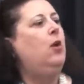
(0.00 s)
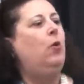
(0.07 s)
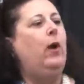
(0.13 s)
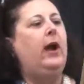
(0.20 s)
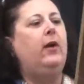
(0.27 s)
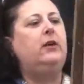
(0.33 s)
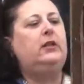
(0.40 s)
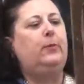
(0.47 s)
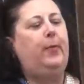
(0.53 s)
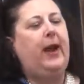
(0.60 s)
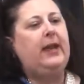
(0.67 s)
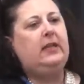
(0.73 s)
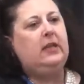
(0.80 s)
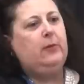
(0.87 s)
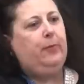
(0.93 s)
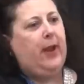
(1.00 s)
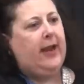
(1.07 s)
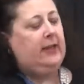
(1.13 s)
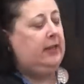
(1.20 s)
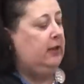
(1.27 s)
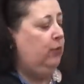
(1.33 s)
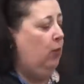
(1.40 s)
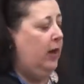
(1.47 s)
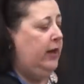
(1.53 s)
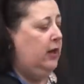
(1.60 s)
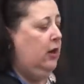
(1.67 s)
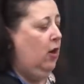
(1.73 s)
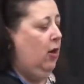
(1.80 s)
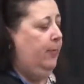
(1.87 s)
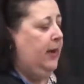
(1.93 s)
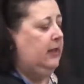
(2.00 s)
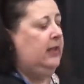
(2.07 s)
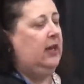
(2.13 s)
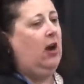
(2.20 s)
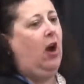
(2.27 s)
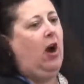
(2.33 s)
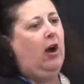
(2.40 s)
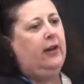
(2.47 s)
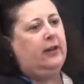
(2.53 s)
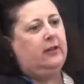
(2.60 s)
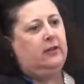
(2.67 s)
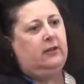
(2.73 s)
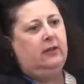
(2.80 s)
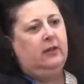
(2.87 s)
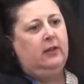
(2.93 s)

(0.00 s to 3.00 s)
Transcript: Where is the painting painted and what do you know about the artist?